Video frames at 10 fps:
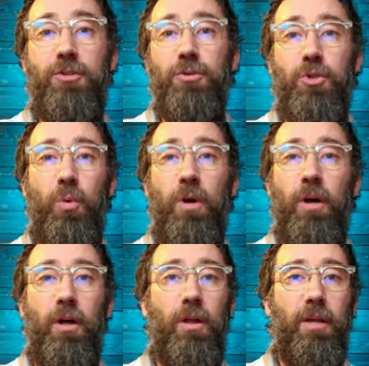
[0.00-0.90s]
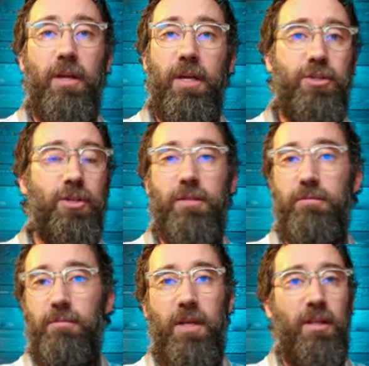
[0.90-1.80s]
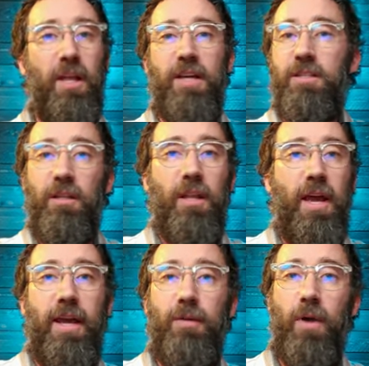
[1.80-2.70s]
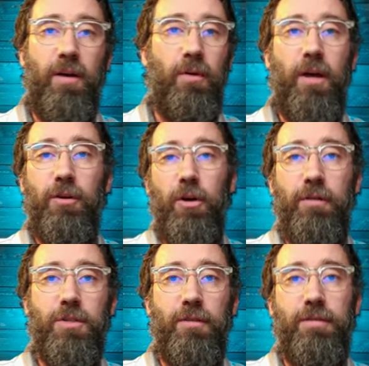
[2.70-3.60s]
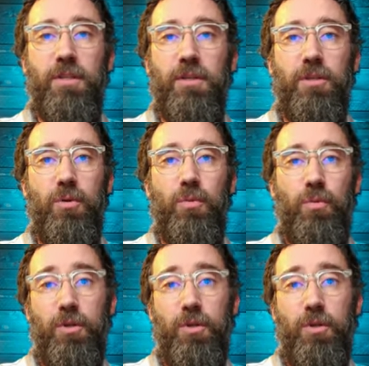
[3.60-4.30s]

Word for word: two twill, it just it likes to lay right around curved surfaces, that,